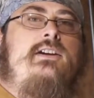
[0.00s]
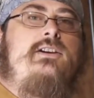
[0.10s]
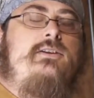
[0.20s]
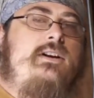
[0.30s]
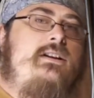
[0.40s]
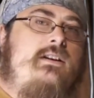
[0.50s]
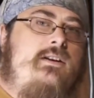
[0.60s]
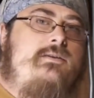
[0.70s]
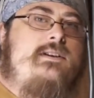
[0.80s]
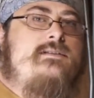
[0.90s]
You need to
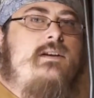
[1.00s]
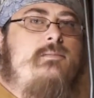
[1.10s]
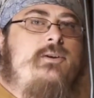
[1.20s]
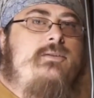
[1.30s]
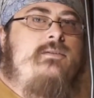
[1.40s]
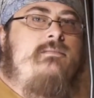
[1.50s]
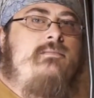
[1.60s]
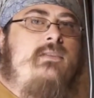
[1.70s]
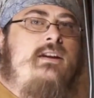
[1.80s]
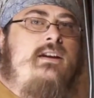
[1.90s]
know these numbers.
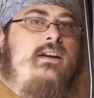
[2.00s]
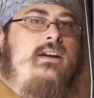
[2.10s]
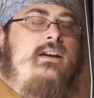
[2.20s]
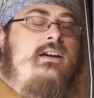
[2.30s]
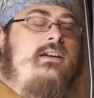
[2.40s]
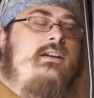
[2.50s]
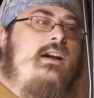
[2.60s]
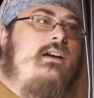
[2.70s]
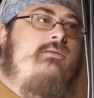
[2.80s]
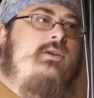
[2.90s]

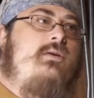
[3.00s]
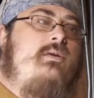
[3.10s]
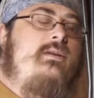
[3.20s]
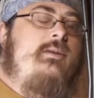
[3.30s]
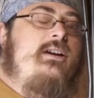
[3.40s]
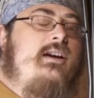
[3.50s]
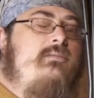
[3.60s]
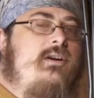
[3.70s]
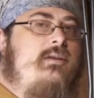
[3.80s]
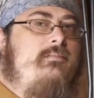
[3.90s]
Now, if you're going to be a
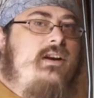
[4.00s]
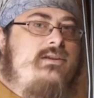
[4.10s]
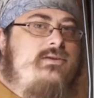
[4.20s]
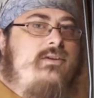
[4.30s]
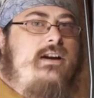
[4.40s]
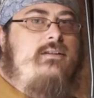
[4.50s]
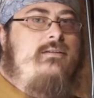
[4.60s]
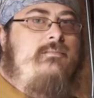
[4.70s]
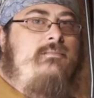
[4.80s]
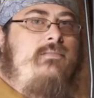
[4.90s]
network administrator,
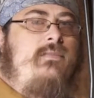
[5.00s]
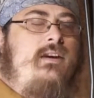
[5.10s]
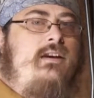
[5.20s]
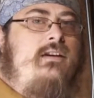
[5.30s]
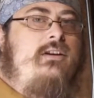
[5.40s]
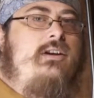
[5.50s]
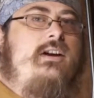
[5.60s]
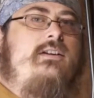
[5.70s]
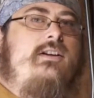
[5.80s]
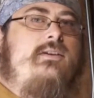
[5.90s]
you
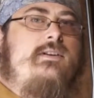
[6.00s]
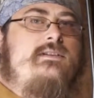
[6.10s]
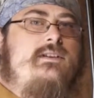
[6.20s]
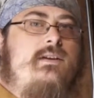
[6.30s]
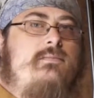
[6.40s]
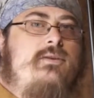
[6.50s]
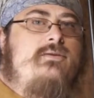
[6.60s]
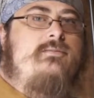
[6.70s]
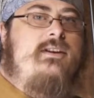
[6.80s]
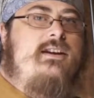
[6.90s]
need to know these
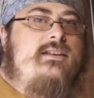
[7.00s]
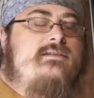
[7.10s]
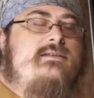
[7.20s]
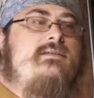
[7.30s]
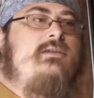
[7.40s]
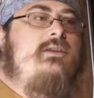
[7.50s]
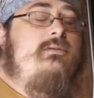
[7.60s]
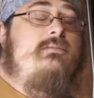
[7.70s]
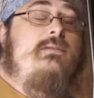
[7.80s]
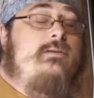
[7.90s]
numbers because
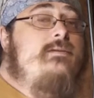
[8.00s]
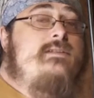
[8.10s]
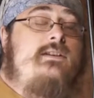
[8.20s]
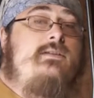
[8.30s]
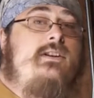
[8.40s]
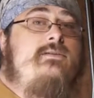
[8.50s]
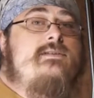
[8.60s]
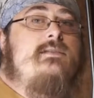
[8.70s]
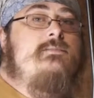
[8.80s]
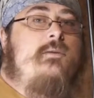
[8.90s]
you will still use
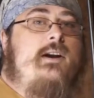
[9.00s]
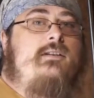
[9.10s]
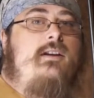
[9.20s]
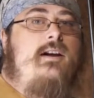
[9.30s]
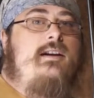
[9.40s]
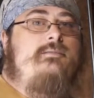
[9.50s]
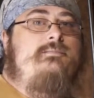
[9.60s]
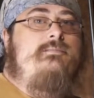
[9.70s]
them quite a lot.